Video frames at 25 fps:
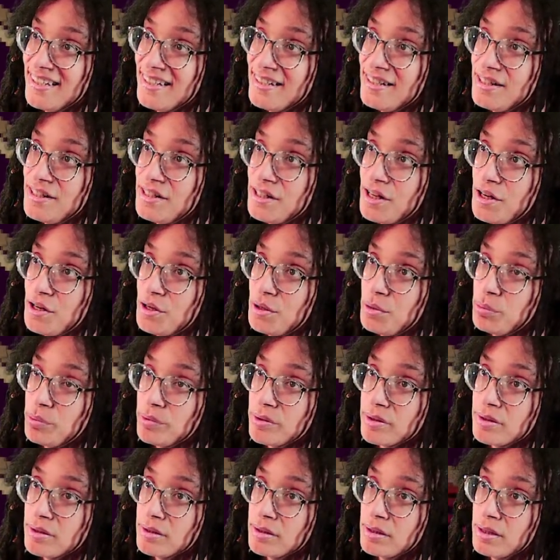Dope.
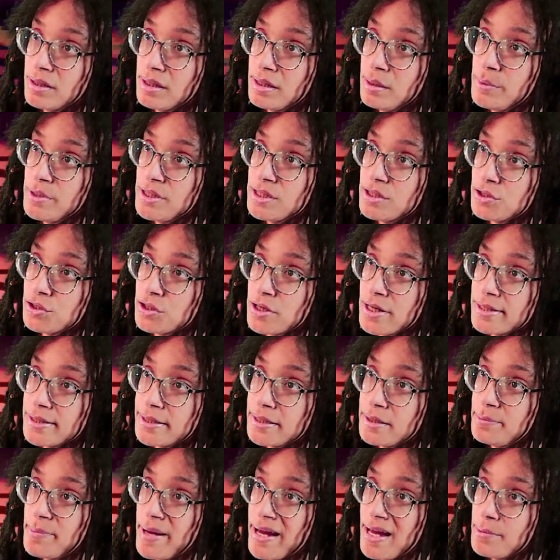Let me just try
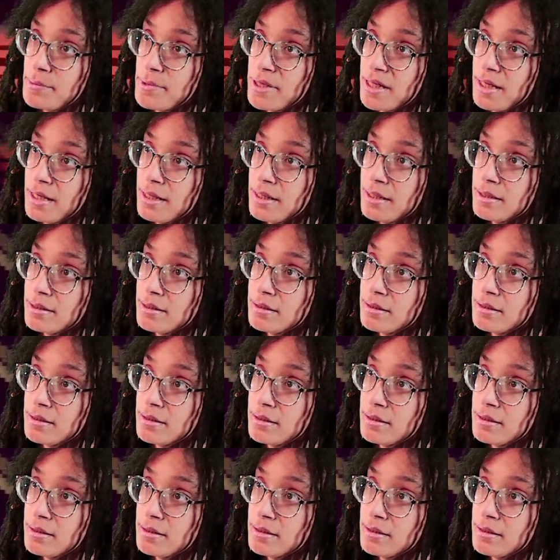spamming it.